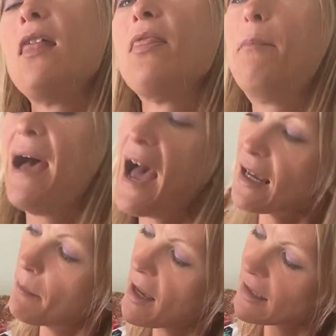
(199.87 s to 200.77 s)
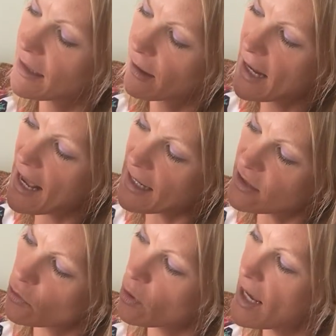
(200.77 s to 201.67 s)
The back of my clarinet
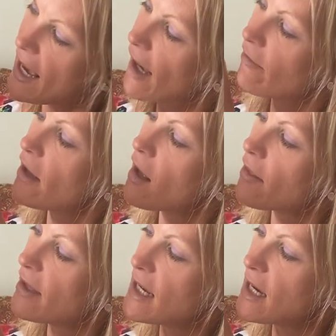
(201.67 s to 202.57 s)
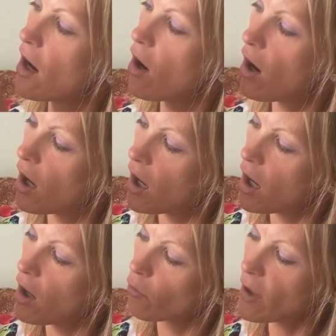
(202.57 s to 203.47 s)
is going to have the
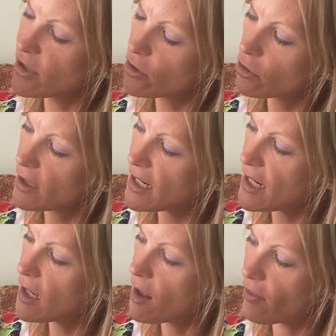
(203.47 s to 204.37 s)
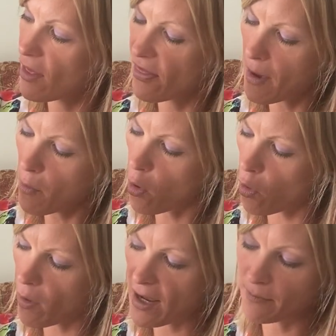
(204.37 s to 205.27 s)
register key, the thumb
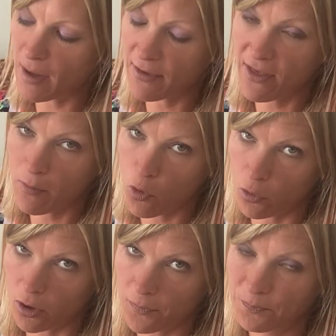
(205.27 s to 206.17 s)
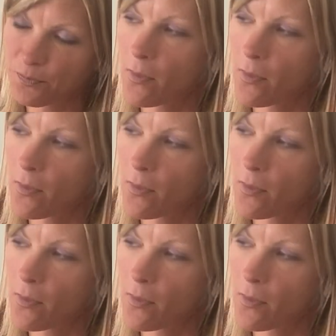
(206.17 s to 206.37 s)
hole, and my thumb holder.